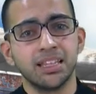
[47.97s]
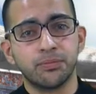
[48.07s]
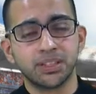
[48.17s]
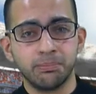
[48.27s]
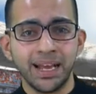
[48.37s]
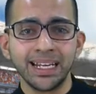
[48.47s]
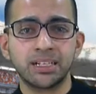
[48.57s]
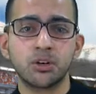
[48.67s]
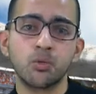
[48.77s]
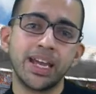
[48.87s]
For the
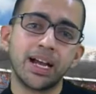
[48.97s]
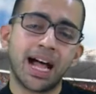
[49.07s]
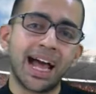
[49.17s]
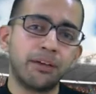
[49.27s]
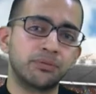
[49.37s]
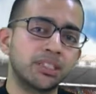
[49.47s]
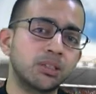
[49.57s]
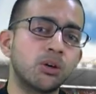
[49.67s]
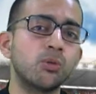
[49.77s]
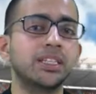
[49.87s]
banker, we'll have to
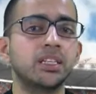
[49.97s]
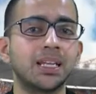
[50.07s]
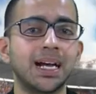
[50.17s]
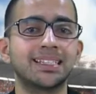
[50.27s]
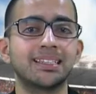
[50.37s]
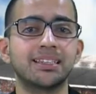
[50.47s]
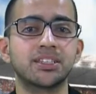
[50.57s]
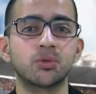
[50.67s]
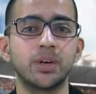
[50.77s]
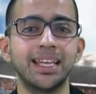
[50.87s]
go with United
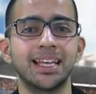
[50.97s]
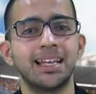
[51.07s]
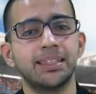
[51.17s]
this week.